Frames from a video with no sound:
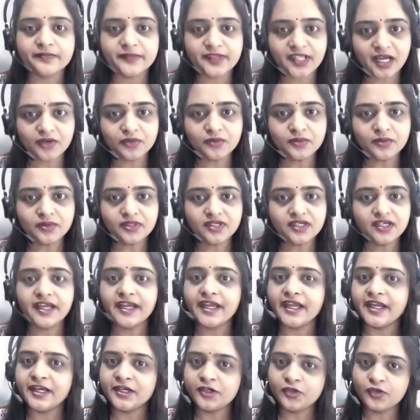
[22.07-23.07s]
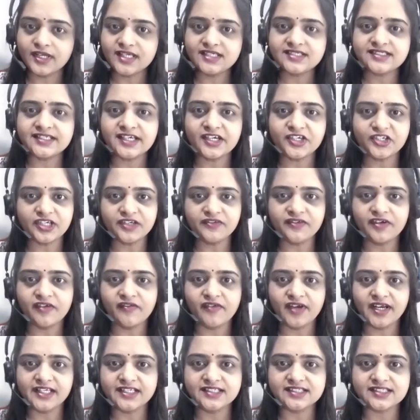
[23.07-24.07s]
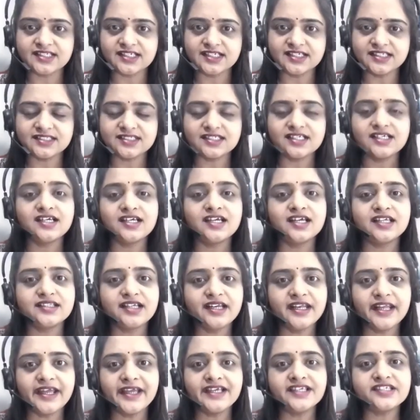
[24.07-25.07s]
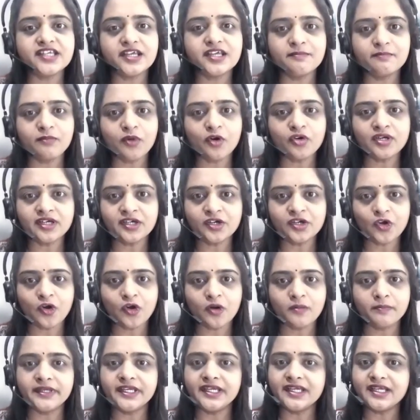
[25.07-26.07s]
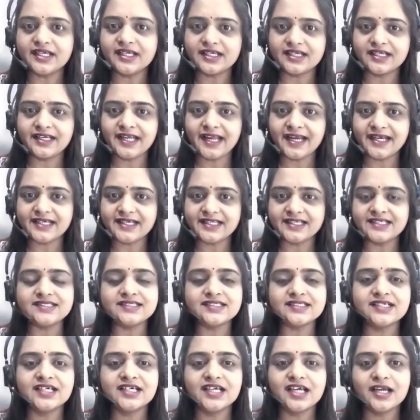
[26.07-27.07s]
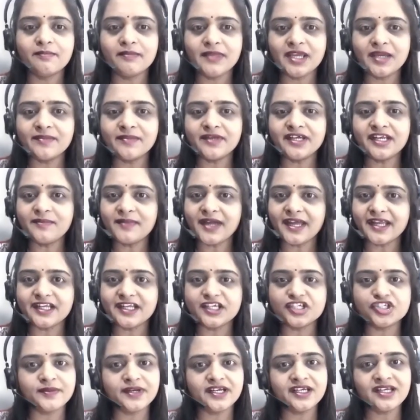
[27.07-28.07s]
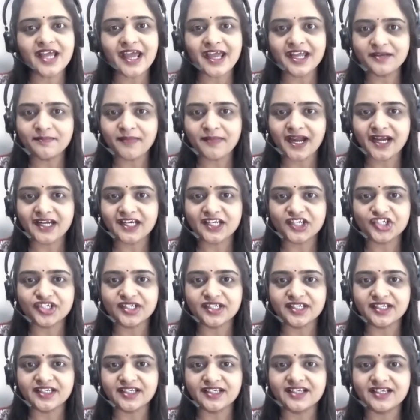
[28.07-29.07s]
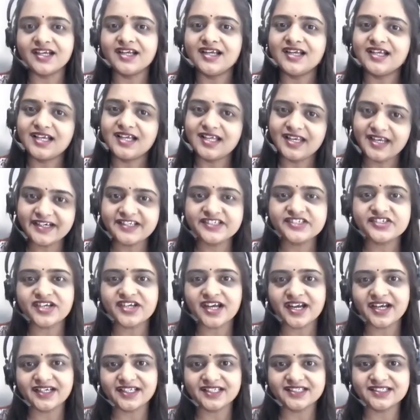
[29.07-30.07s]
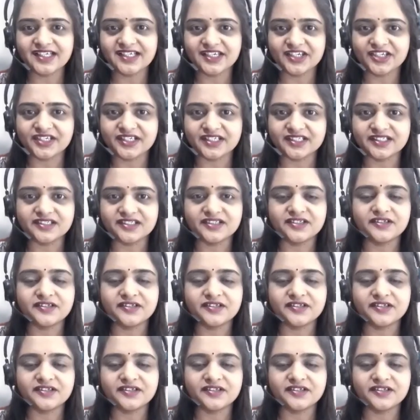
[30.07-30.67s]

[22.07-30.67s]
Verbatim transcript: Now, in today's session, we will discuss the next important topic that is memory management and partitioning. Let's start the session.